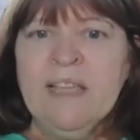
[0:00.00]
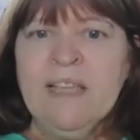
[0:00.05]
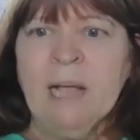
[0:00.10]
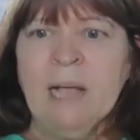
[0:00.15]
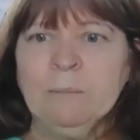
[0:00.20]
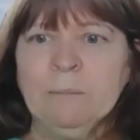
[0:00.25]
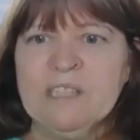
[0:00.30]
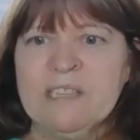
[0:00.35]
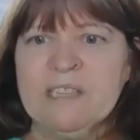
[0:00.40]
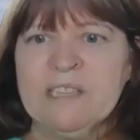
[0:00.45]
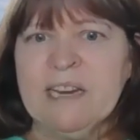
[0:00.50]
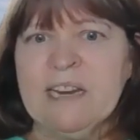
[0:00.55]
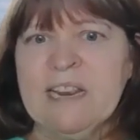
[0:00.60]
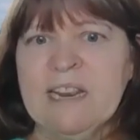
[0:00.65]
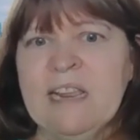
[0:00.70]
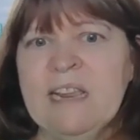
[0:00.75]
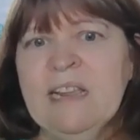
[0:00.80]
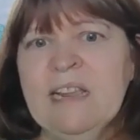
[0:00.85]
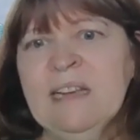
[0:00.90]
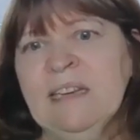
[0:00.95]
Cap
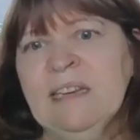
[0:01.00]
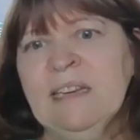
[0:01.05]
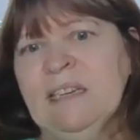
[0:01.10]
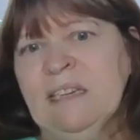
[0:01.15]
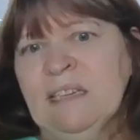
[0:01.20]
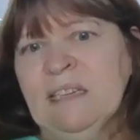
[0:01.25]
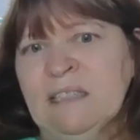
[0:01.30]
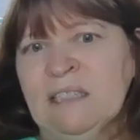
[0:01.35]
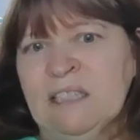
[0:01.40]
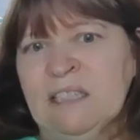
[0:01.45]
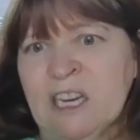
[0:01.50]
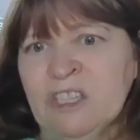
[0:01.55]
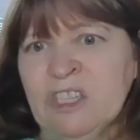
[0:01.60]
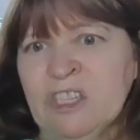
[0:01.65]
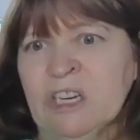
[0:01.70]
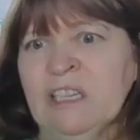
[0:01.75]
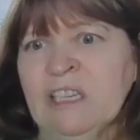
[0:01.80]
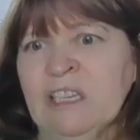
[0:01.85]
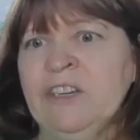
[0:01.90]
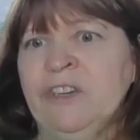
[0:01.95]
City,
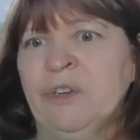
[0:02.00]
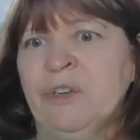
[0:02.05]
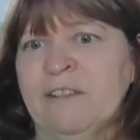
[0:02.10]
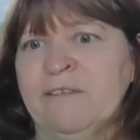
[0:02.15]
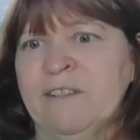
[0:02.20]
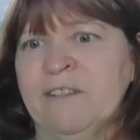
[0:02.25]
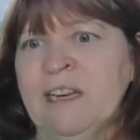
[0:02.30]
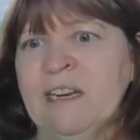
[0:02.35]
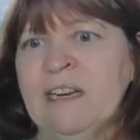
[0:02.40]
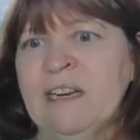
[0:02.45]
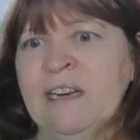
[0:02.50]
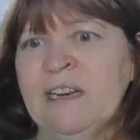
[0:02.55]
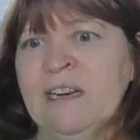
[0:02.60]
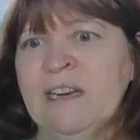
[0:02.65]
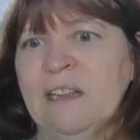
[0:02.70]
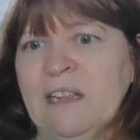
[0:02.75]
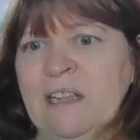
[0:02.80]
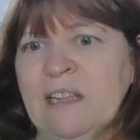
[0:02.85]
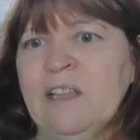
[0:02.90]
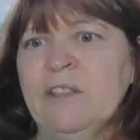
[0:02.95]
Digitally Driven,
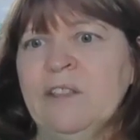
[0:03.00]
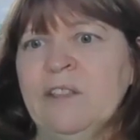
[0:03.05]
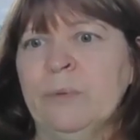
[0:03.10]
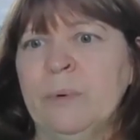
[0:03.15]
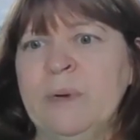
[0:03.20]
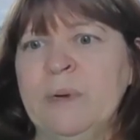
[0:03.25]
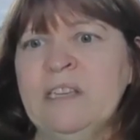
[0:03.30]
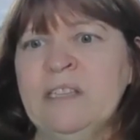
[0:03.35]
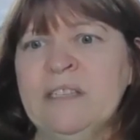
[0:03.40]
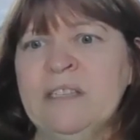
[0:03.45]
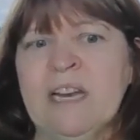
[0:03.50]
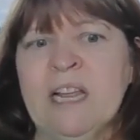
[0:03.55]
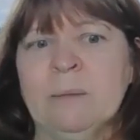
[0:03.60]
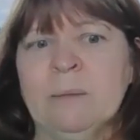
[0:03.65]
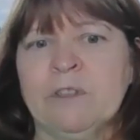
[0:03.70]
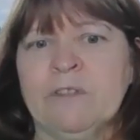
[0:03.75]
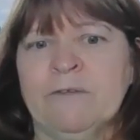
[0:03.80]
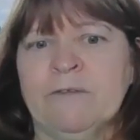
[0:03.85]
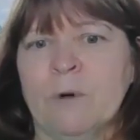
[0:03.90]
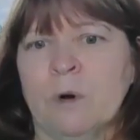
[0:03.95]
Three
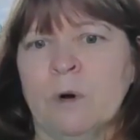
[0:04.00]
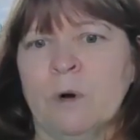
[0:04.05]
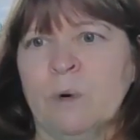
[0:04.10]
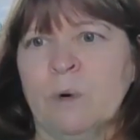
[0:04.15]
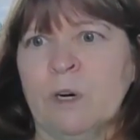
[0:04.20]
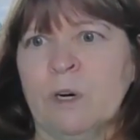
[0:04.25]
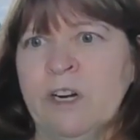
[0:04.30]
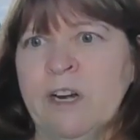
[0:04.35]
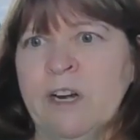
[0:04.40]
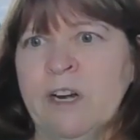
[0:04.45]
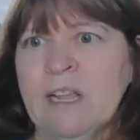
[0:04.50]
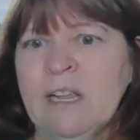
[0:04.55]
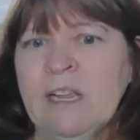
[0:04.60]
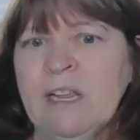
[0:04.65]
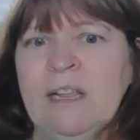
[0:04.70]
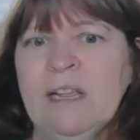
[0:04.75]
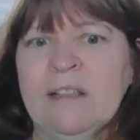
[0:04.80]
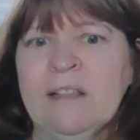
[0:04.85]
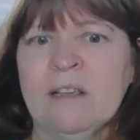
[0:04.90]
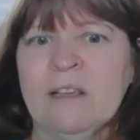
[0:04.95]
Steps Forward,
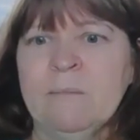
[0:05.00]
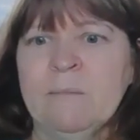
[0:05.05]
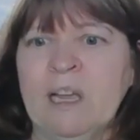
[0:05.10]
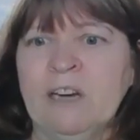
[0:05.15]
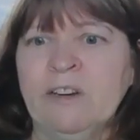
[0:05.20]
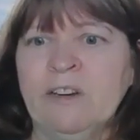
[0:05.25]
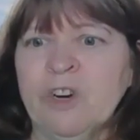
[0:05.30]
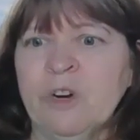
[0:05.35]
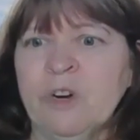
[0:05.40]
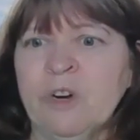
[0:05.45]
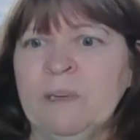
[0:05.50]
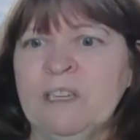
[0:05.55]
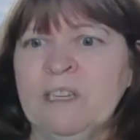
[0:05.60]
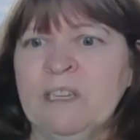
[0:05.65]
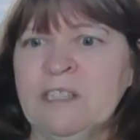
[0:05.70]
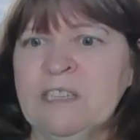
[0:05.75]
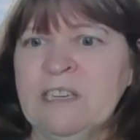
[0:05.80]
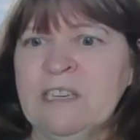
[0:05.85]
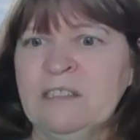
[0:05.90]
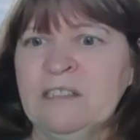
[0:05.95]
the Metro
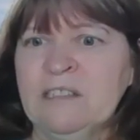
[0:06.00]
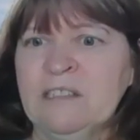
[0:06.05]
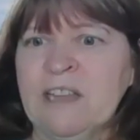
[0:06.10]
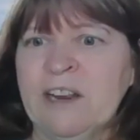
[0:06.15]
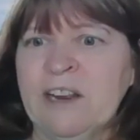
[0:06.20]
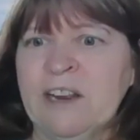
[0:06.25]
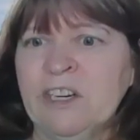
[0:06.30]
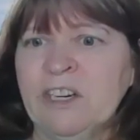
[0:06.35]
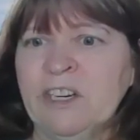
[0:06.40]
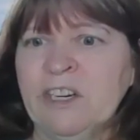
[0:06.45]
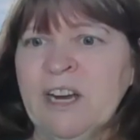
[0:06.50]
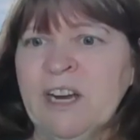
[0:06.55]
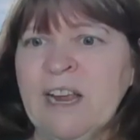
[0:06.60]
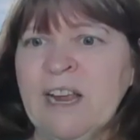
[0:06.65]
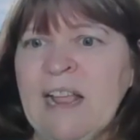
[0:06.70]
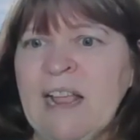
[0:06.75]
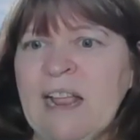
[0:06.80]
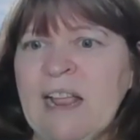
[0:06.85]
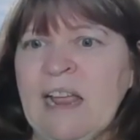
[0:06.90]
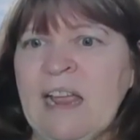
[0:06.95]
Business Center,
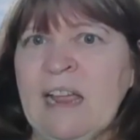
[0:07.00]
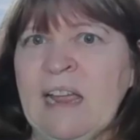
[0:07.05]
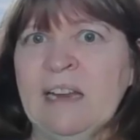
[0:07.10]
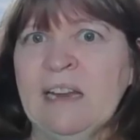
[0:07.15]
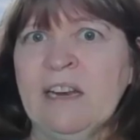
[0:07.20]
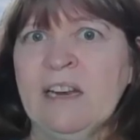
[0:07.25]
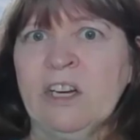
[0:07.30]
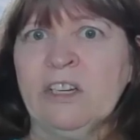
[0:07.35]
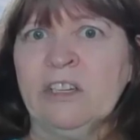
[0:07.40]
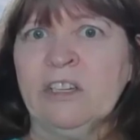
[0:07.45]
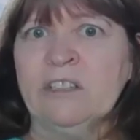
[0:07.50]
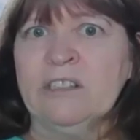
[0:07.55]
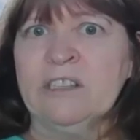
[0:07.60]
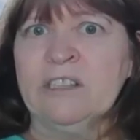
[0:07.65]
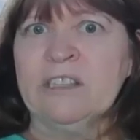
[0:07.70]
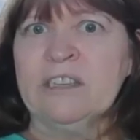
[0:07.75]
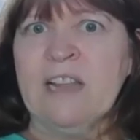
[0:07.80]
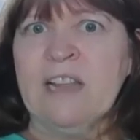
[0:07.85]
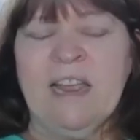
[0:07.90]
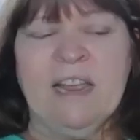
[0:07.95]
and
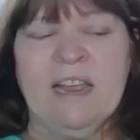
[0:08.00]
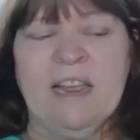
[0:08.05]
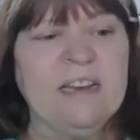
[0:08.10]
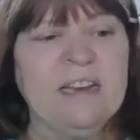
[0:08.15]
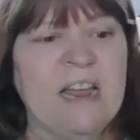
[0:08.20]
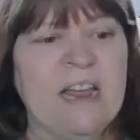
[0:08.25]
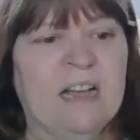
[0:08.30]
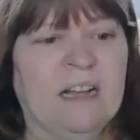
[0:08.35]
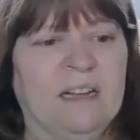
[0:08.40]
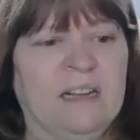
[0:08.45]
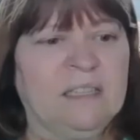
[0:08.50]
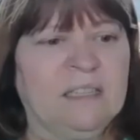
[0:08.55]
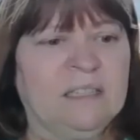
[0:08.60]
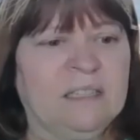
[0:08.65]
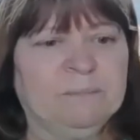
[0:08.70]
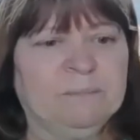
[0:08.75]
Ernst & Young.